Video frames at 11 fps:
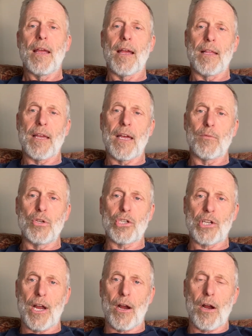And then we
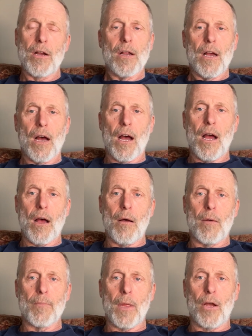share
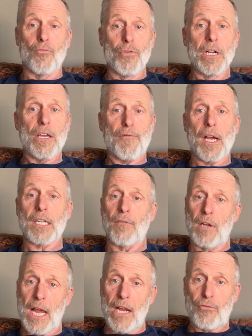a really effective
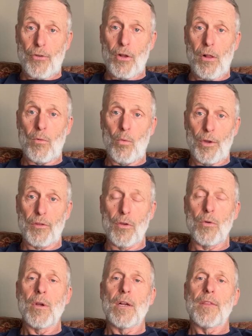land drill with
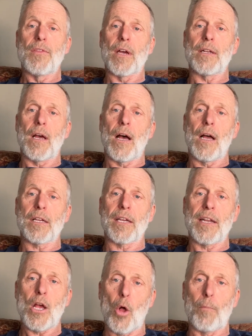you that can
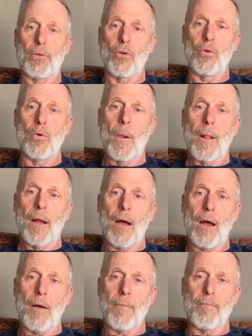help you
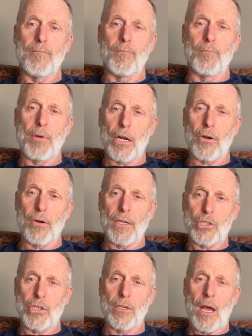better
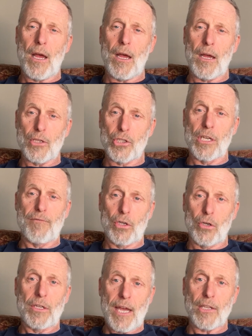achieve a
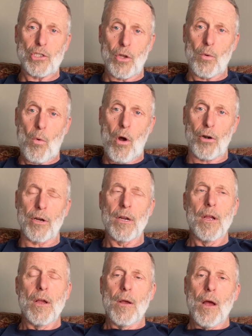good catch on the water
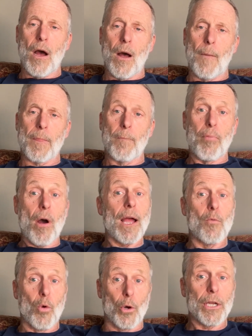by
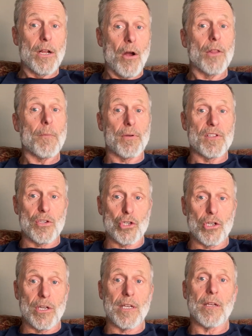working on the
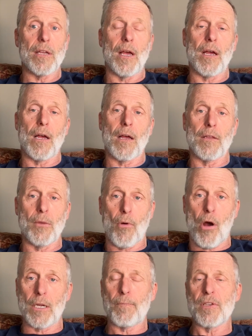positioning, the
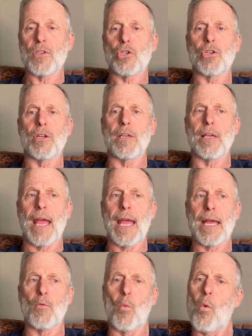body positioning,
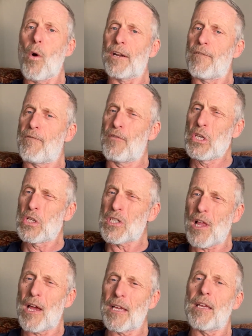and what it feels
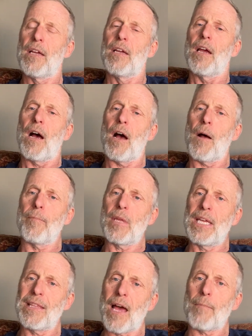like
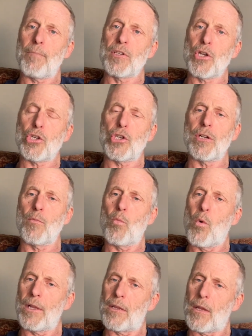in that position, and
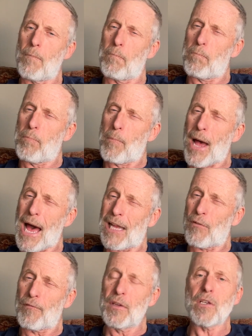what the
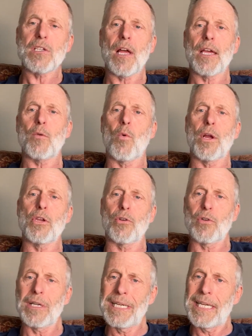paddle feels like when
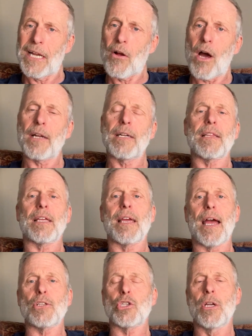you're leaning on it at the
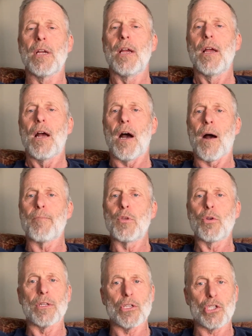catch.
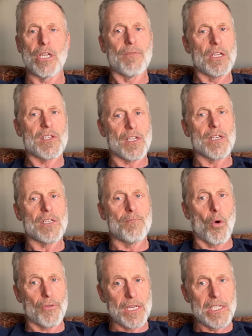You can achieve these things
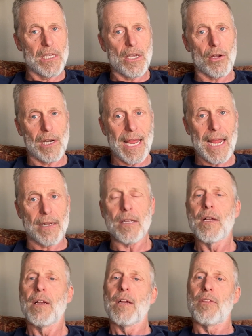more easily on land
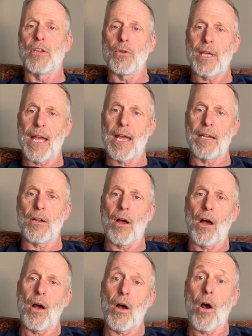than you can
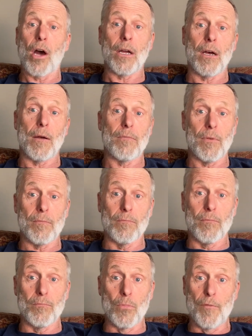on a
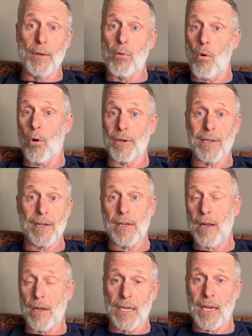moving board
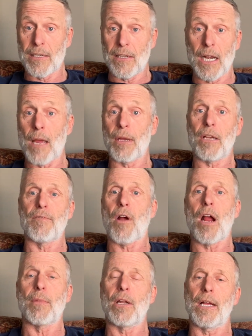in a dynamic
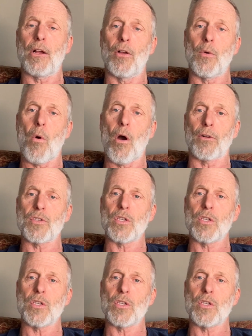environment like on the water.